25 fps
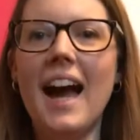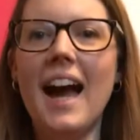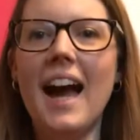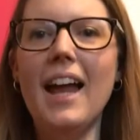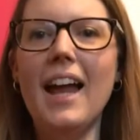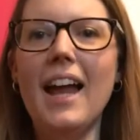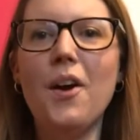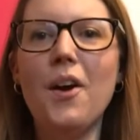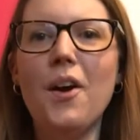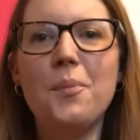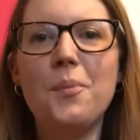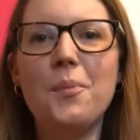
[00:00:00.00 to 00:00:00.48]

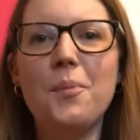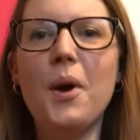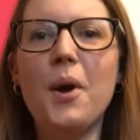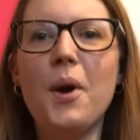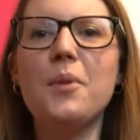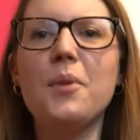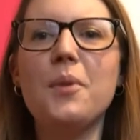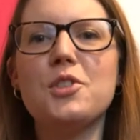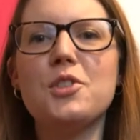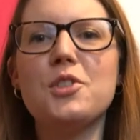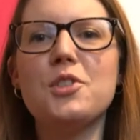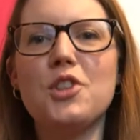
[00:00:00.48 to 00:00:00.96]
Hello and
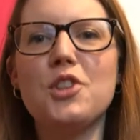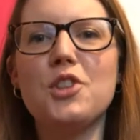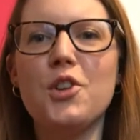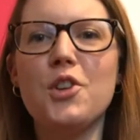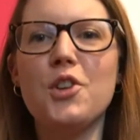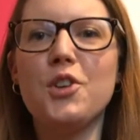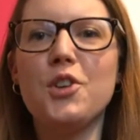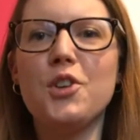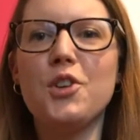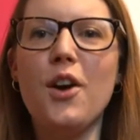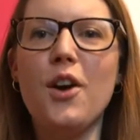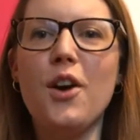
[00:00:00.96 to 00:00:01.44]
welcome to
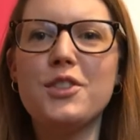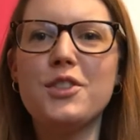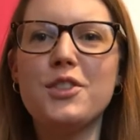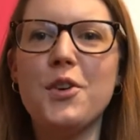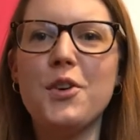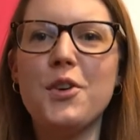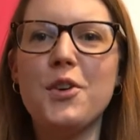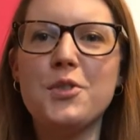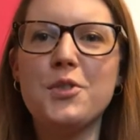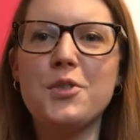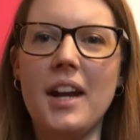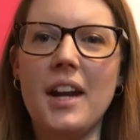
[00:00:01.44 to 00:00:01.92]
Jo's Crafty
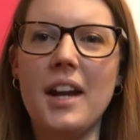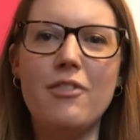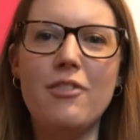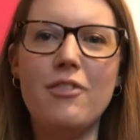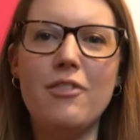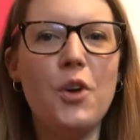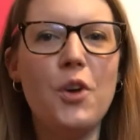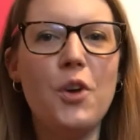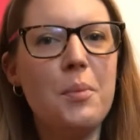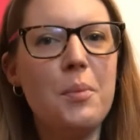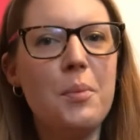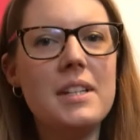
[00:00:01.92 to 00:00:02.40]
Cauldron
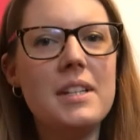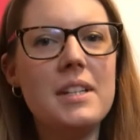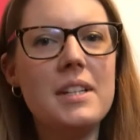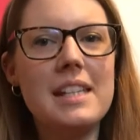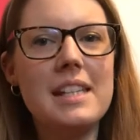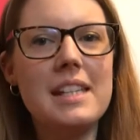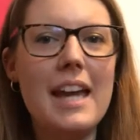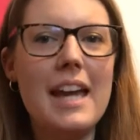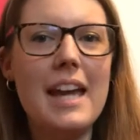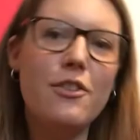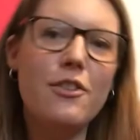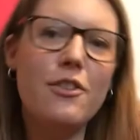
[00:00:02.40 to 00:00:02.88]
and Vlogmas
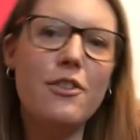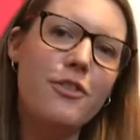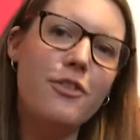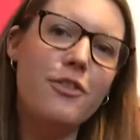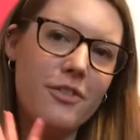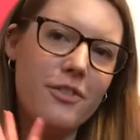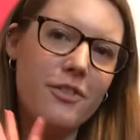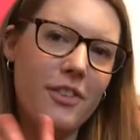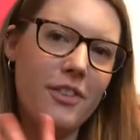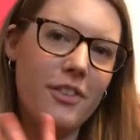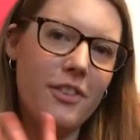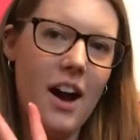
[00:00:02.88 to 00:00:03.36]
Day
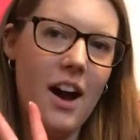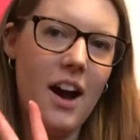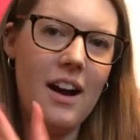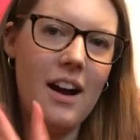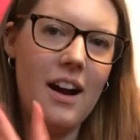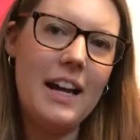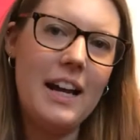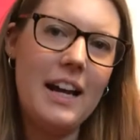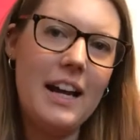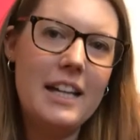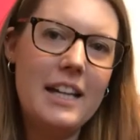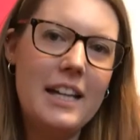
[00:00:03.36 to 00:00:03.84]

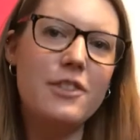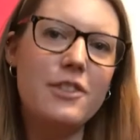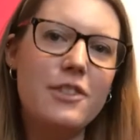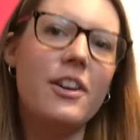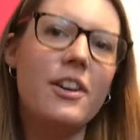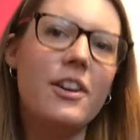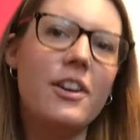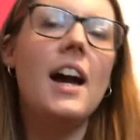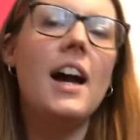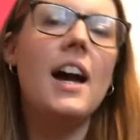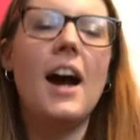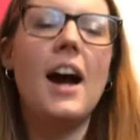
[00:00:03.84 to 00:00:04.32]
5.
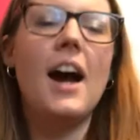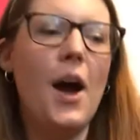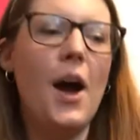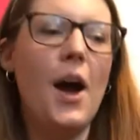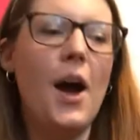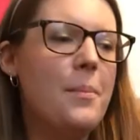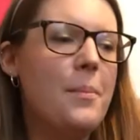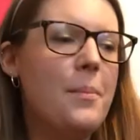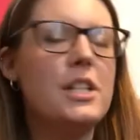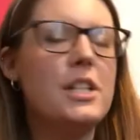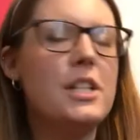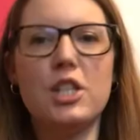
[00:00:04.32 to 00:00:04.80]

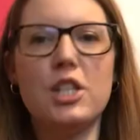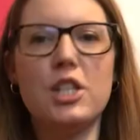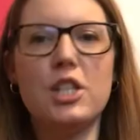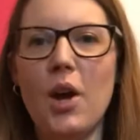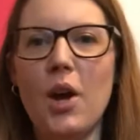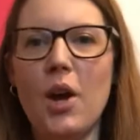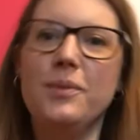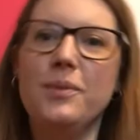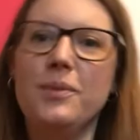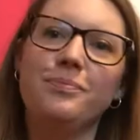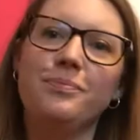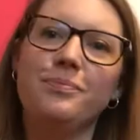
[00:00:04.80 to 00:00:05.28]

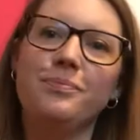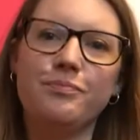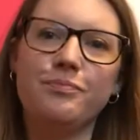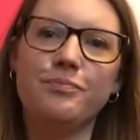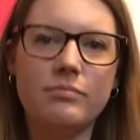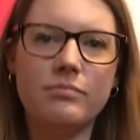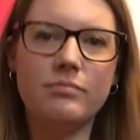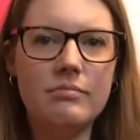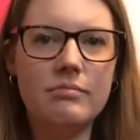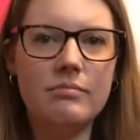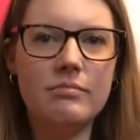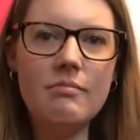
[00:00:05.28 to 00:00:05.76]
So,
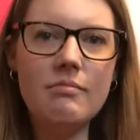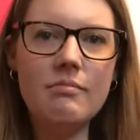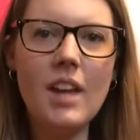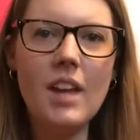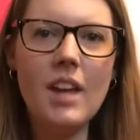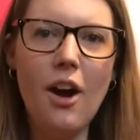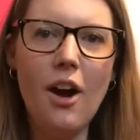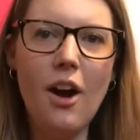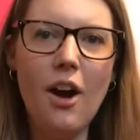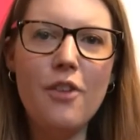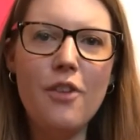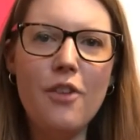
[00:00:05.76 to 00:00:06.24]

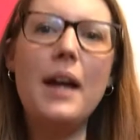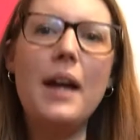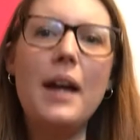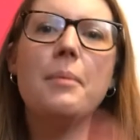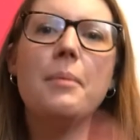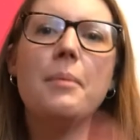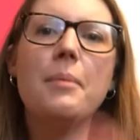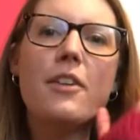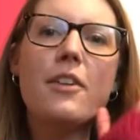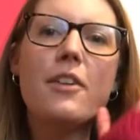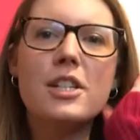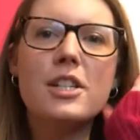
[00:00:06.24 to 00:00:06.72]
I've had a
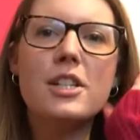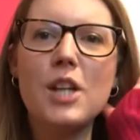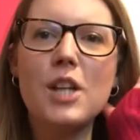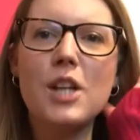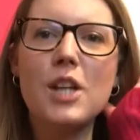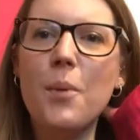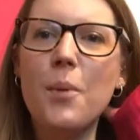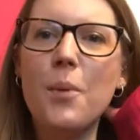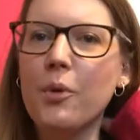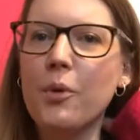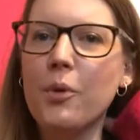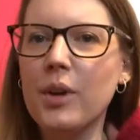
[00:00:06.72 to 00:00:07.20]
bit of a
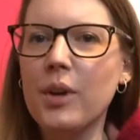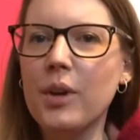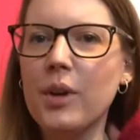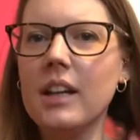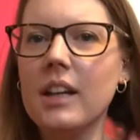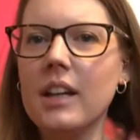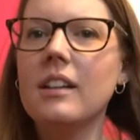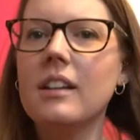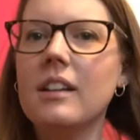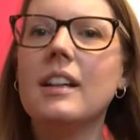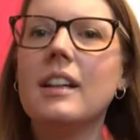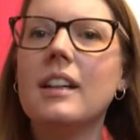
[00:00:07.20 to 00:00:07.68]
slow
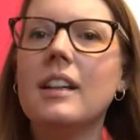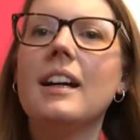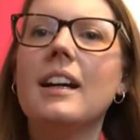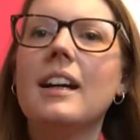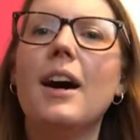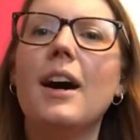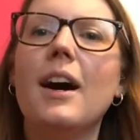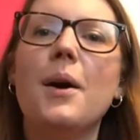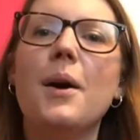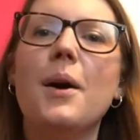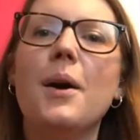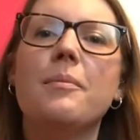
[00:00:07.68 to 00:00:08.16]
morning.
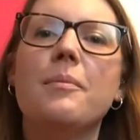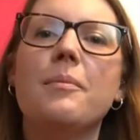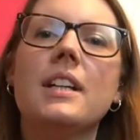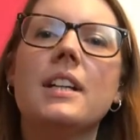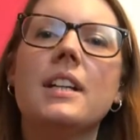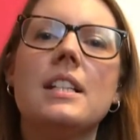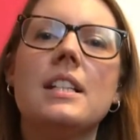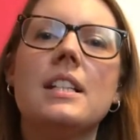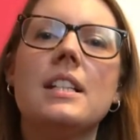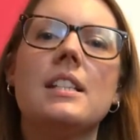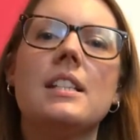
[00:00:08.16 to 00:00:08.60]
I